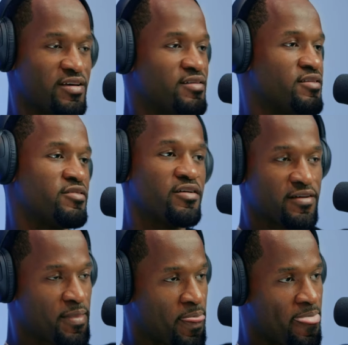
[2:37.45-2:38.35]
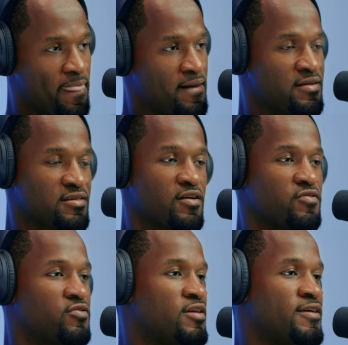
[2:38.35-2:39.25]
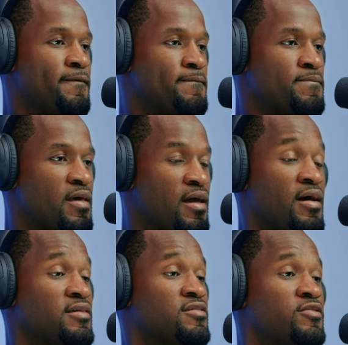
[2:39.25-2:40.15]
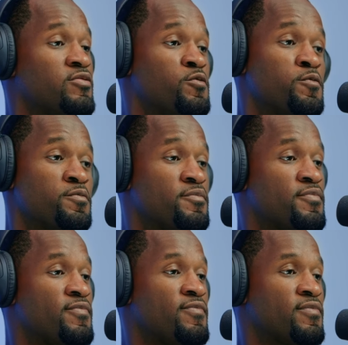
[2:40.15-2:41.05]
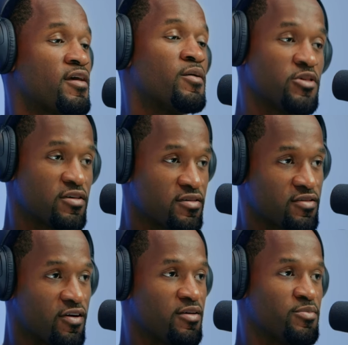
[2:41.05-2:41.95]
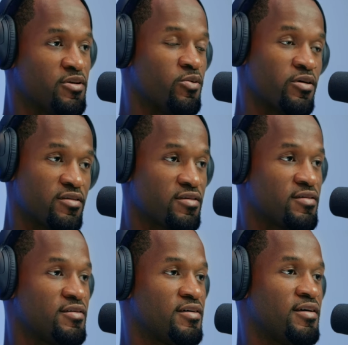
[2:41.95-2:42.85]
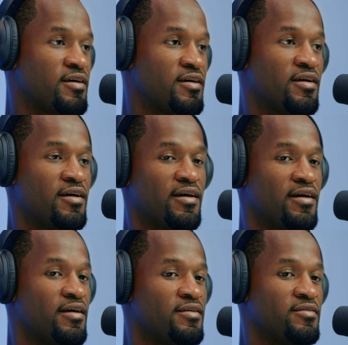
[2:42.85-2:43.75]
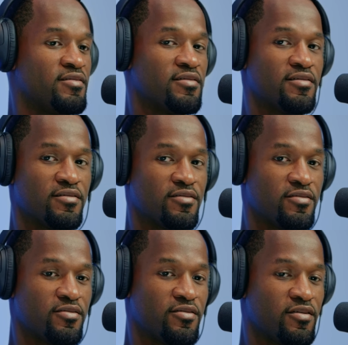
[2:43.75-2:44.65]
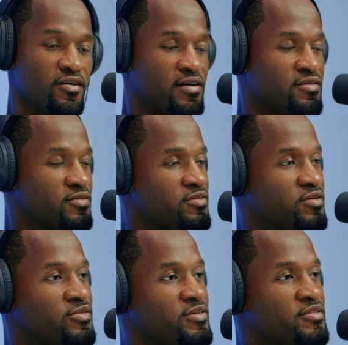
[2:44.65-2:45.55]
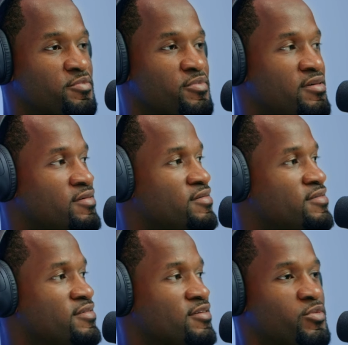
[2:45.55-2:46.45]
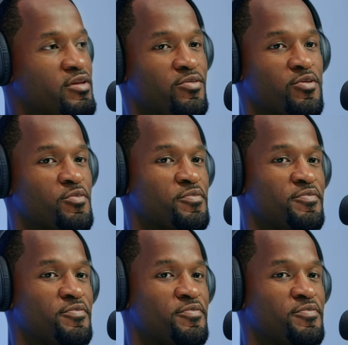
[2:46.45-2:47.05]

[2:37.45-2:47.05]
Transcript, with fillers: and the dirt and the stuff on it, I ask you, how much is this dollar bill worth? And your answer is going to be someone in the room.